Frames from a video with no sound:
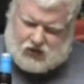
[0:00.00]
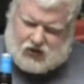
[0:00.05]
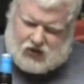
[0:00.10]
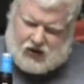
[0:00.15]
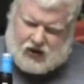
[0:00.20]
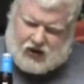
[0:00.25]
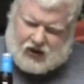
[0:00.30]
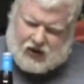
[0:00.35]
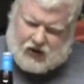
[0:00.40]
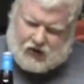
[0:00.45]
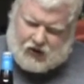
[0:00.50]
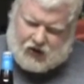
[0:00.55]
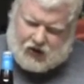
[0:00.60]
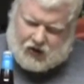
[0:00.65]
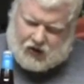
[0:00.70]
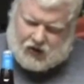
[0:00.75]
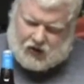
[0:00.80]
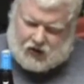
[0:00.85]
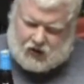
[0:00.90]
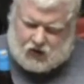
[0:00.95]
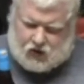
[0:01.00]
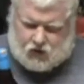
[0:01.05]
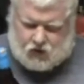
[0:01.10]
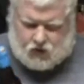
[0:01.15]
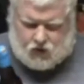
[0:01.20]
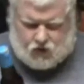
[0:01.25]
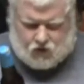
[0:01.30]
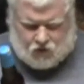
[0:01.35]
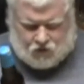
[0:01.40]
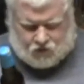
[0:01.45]
nick out a
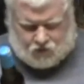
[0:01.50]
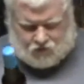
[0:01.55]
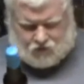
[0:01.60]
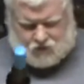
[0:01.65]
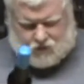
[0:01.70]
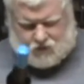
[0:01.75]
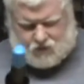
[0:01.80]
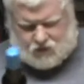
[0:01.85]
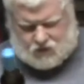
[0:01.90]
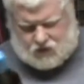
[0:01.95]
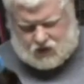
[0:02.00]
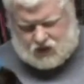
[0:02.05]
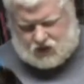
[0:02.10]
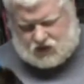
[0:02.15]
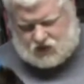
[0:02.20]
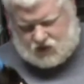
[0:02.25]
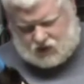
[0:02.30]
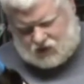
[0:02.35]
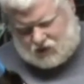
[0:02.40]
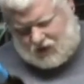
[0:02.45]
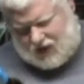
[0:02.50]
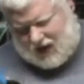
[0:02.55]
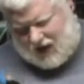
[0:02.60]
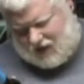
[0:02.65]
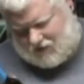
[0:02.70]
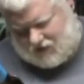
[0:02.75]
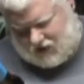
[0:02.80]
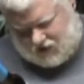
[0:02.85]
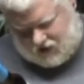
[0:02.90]
groove. So what do we have